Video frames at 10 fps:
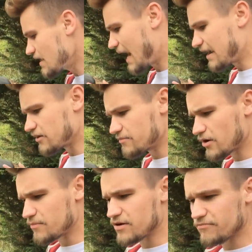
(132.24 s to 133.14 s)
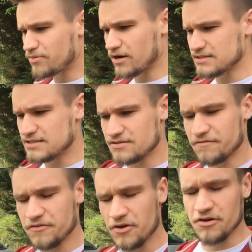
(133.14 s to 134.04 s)
And at the moment, prices
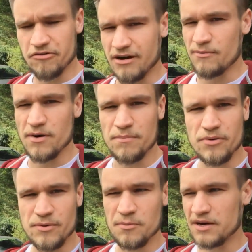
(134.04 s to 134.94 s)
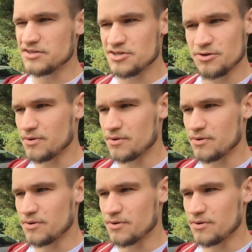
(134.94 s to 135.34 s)
of fuel are around 1.12,